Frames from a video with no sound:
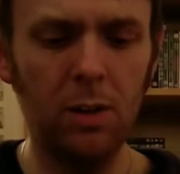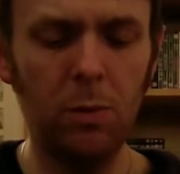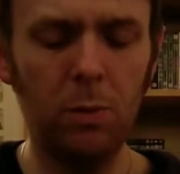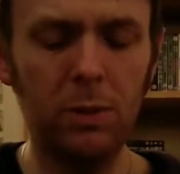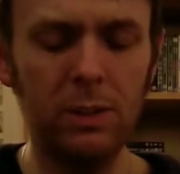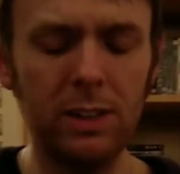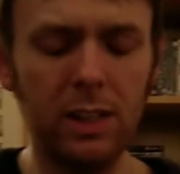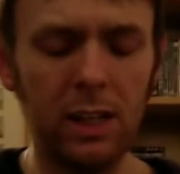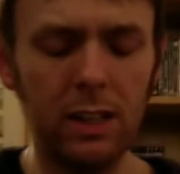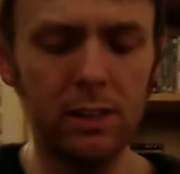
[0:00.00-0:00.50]

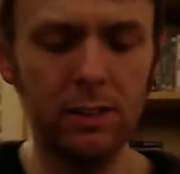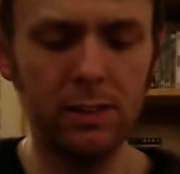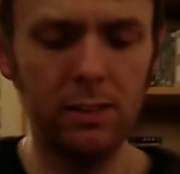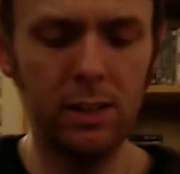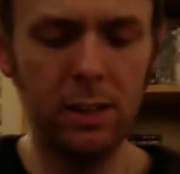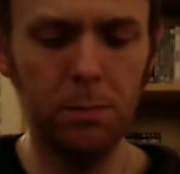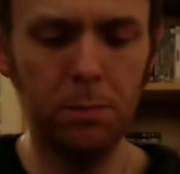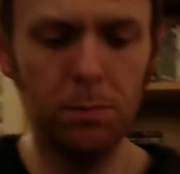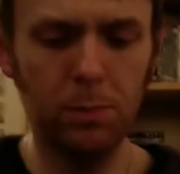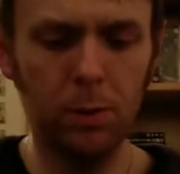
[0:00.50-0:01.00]
which
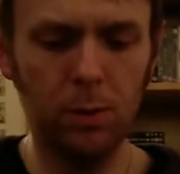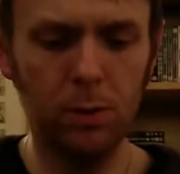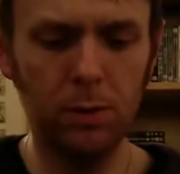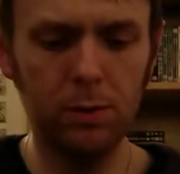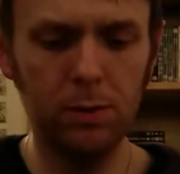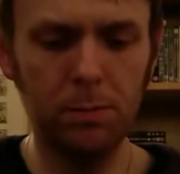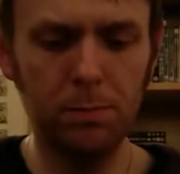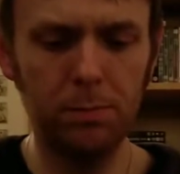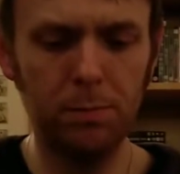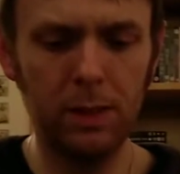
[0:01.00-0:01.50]
actually
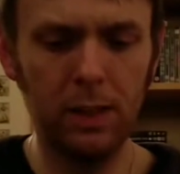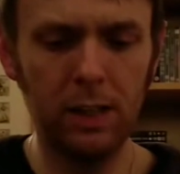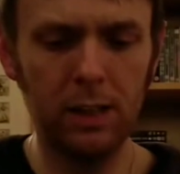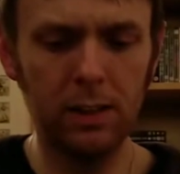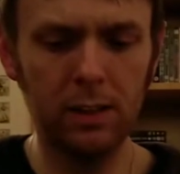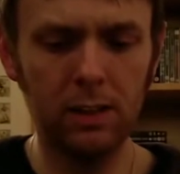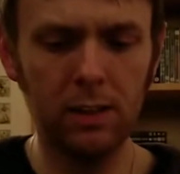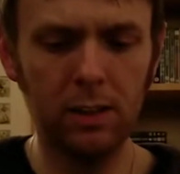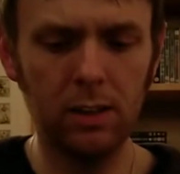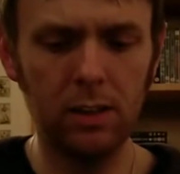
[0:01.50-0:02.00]
brought
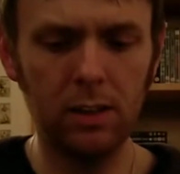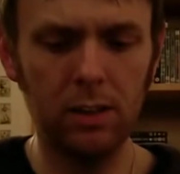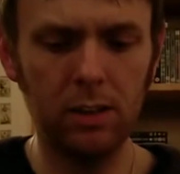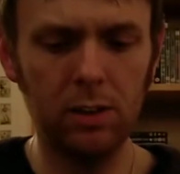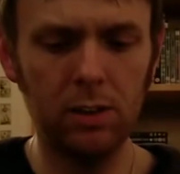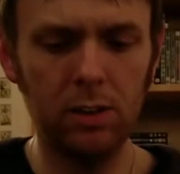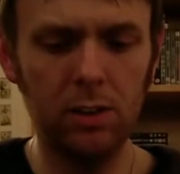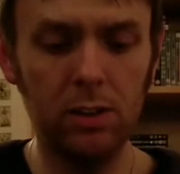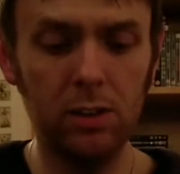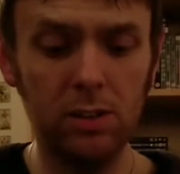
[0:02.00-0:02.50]
back
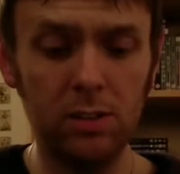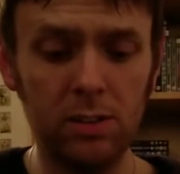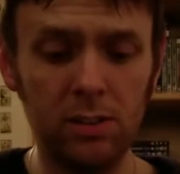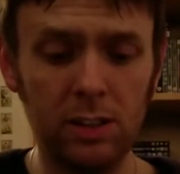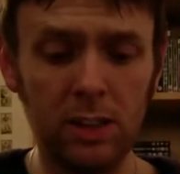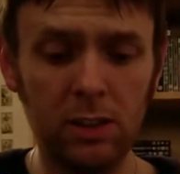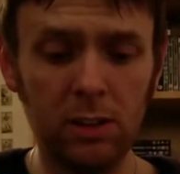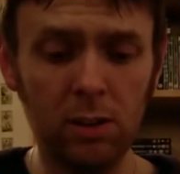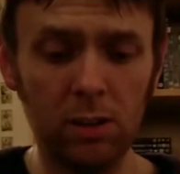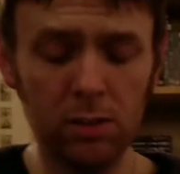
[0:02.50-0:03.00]

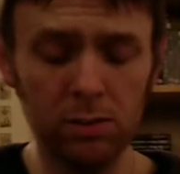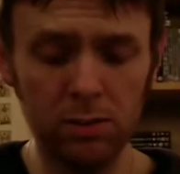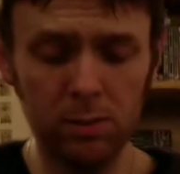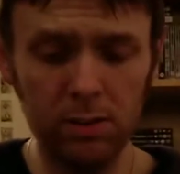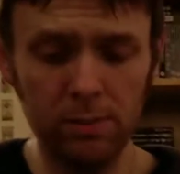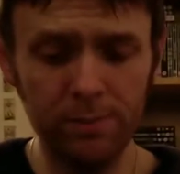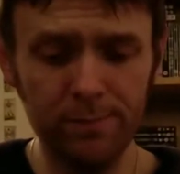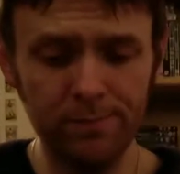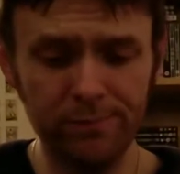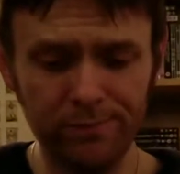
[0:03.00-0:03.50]
Kirsty
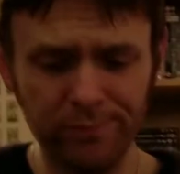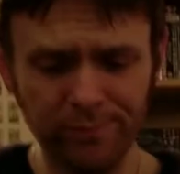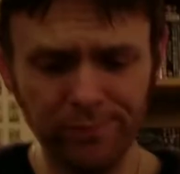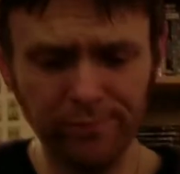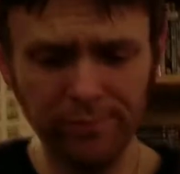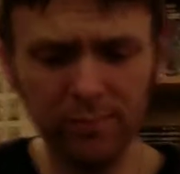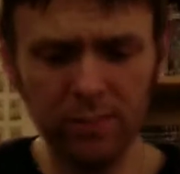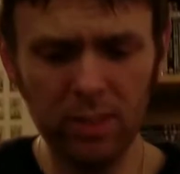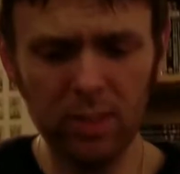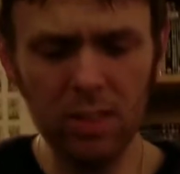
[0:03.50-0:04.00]
Cotton,
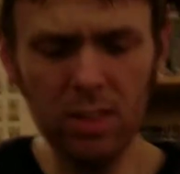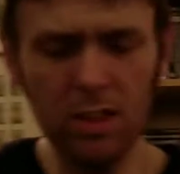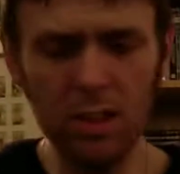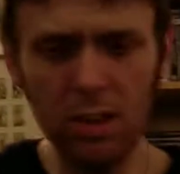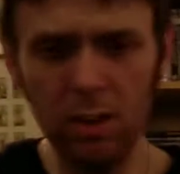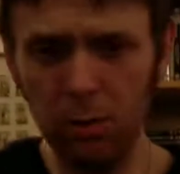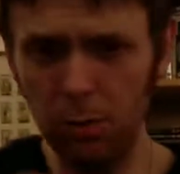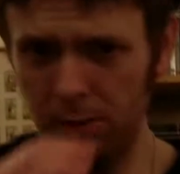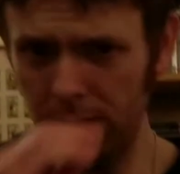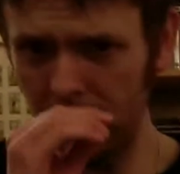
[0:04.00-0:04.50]

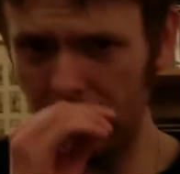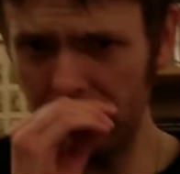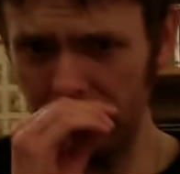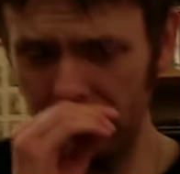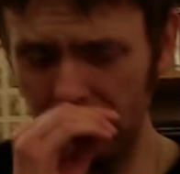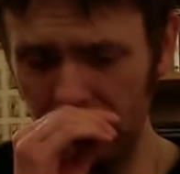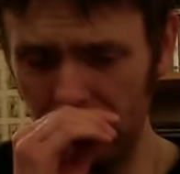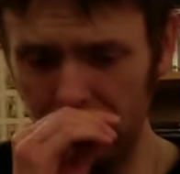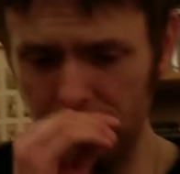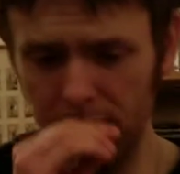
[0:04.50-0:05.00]
who was Ashley
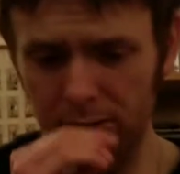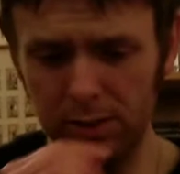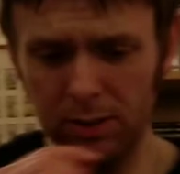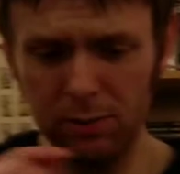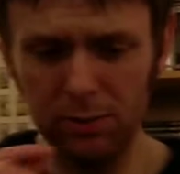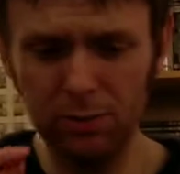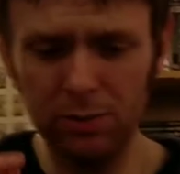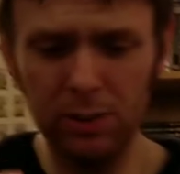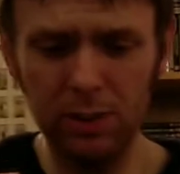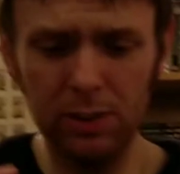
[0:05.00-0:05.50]
Lawrence in the
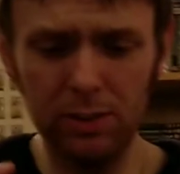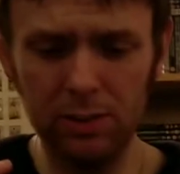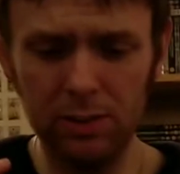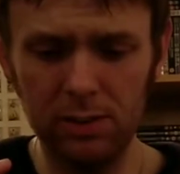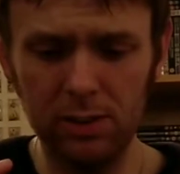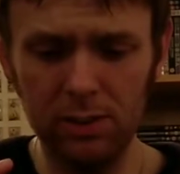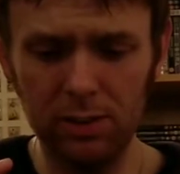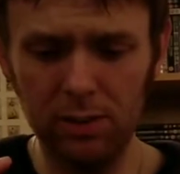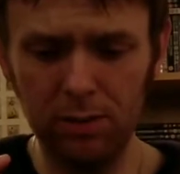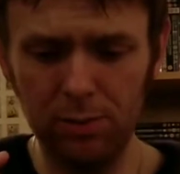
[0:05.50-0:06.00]

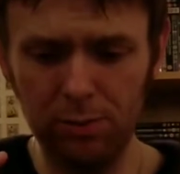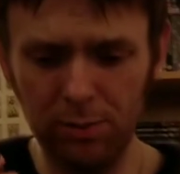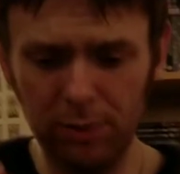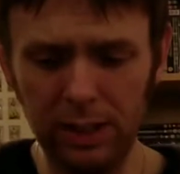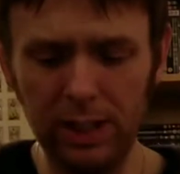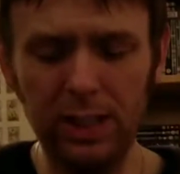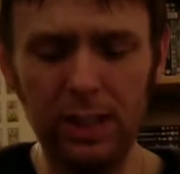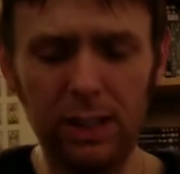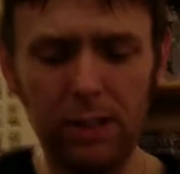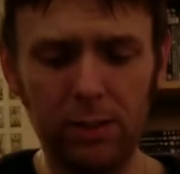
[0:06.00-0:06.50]
first
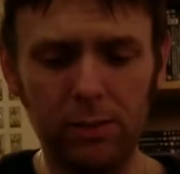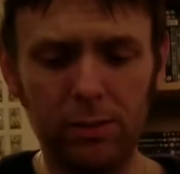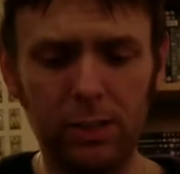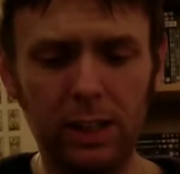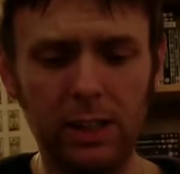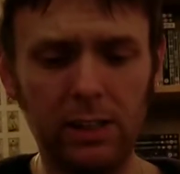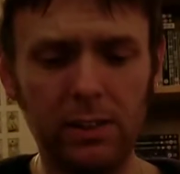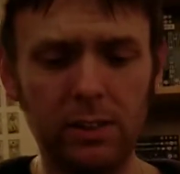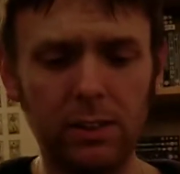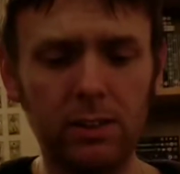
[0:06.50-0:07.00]
3
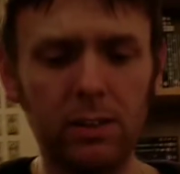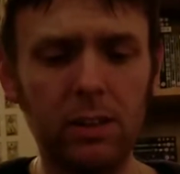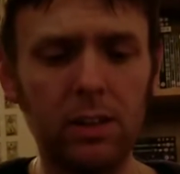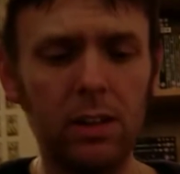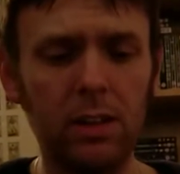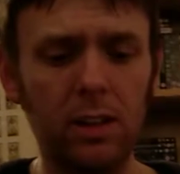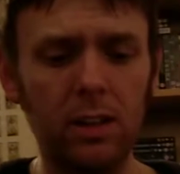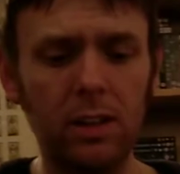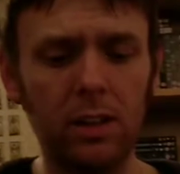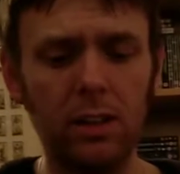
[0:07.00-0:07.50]
Hellraisers.
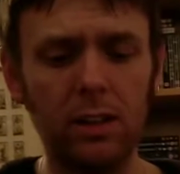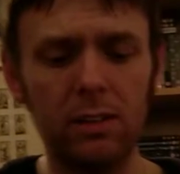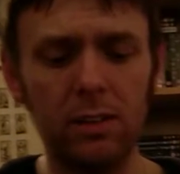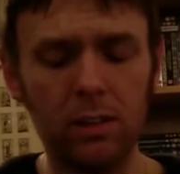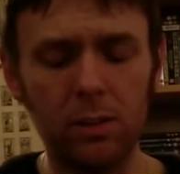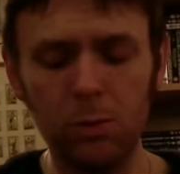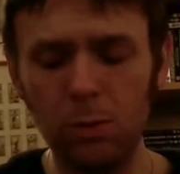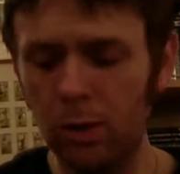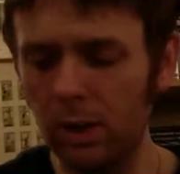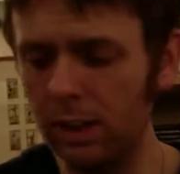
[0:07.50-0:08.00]
So
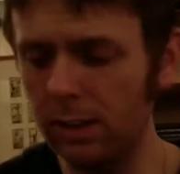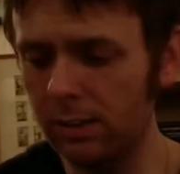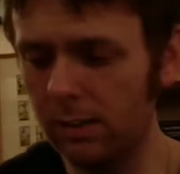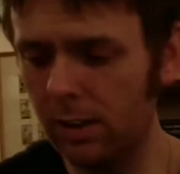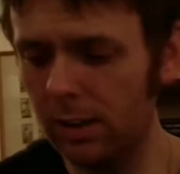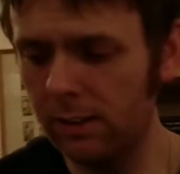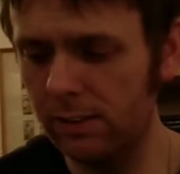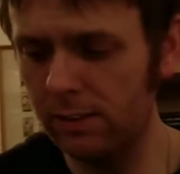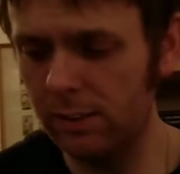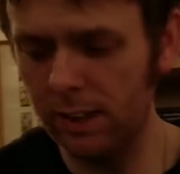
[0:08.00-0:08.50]
quite
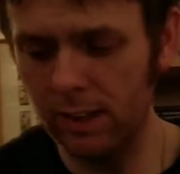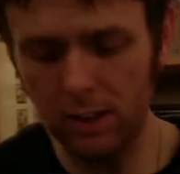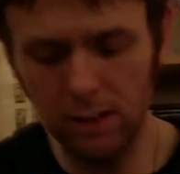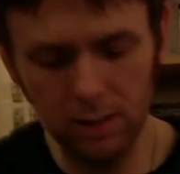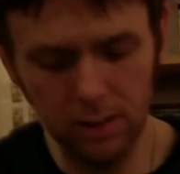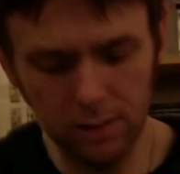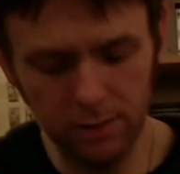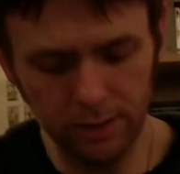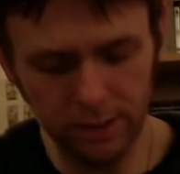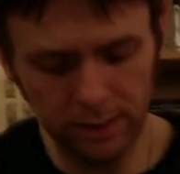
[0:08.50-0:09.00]
excited to see
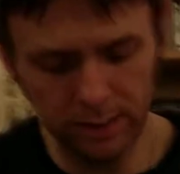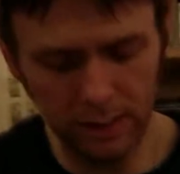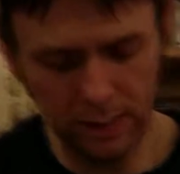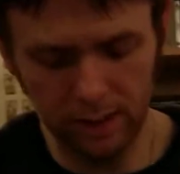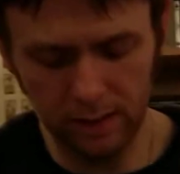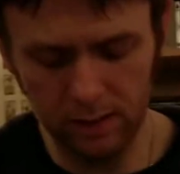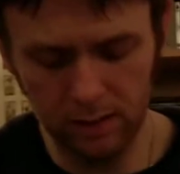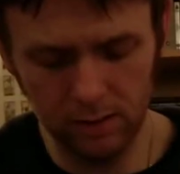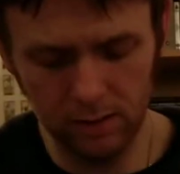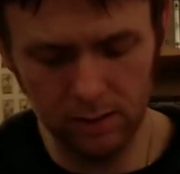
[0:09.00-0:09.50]
her
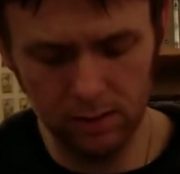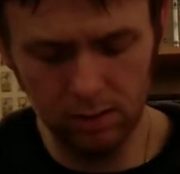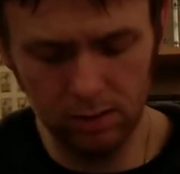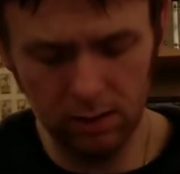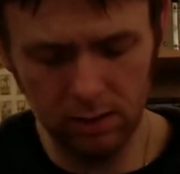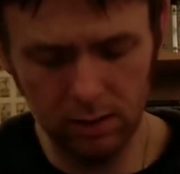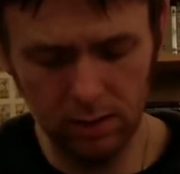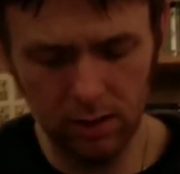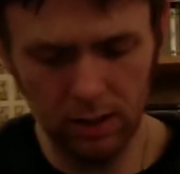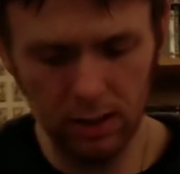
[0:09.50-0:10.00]
again.
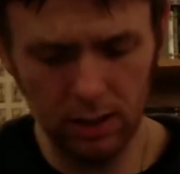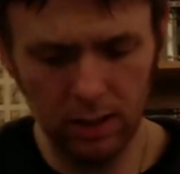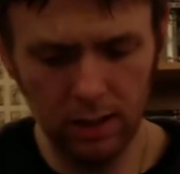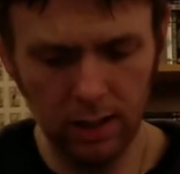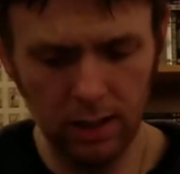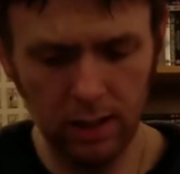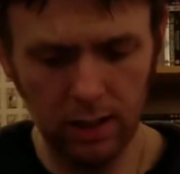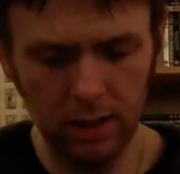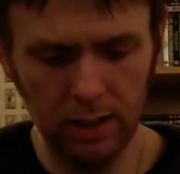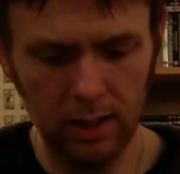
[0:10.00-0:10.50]

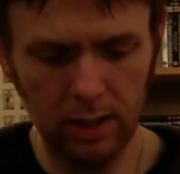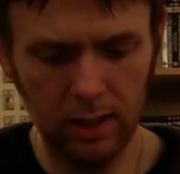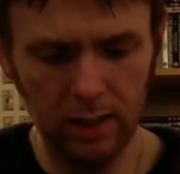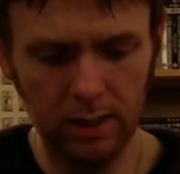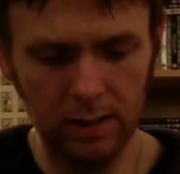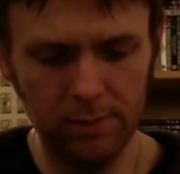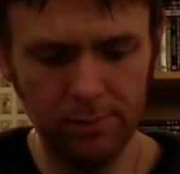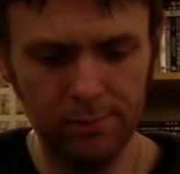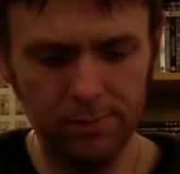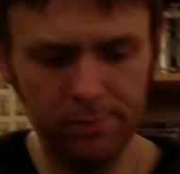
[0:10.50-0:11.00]

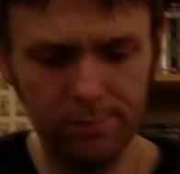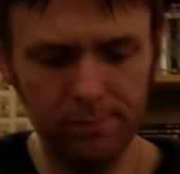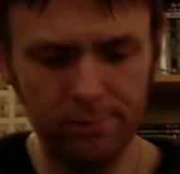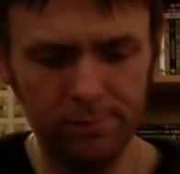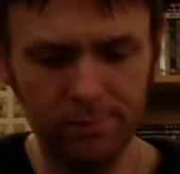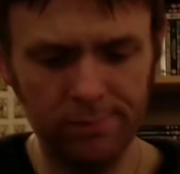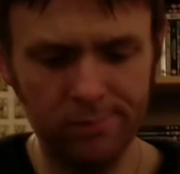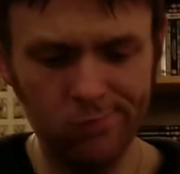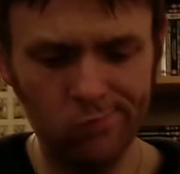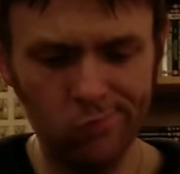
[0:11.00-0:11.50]

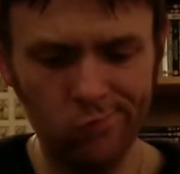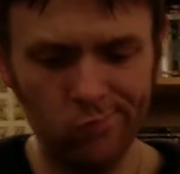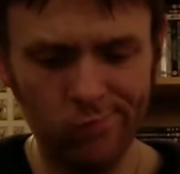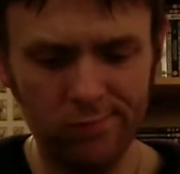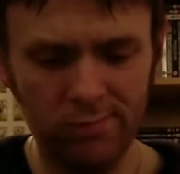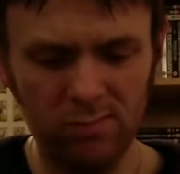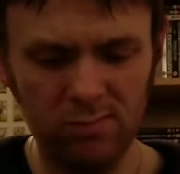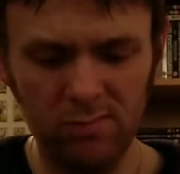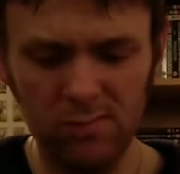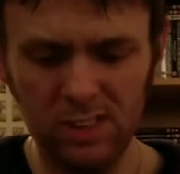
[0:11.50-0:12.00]

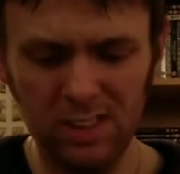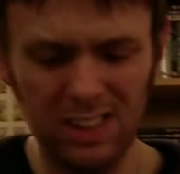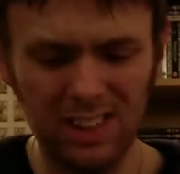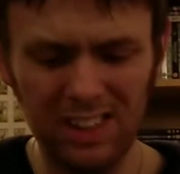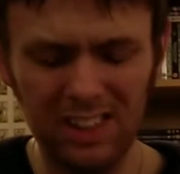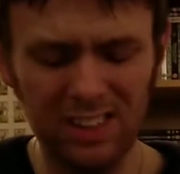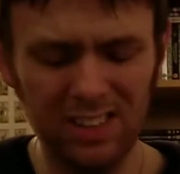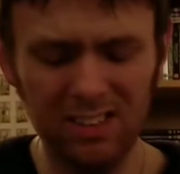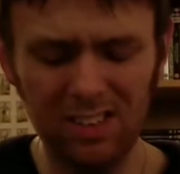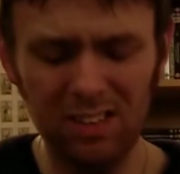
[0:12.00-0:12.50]

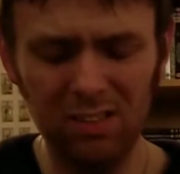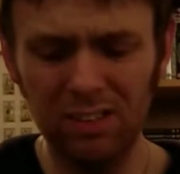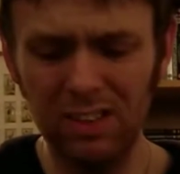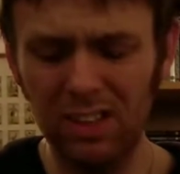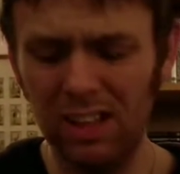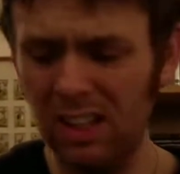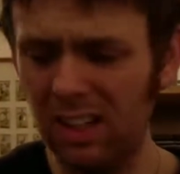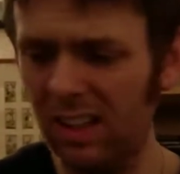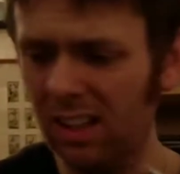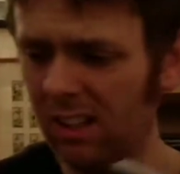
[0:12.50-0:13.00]
It's
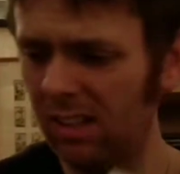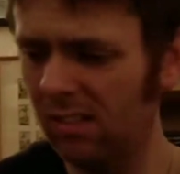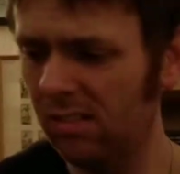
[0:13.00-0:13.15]
okay.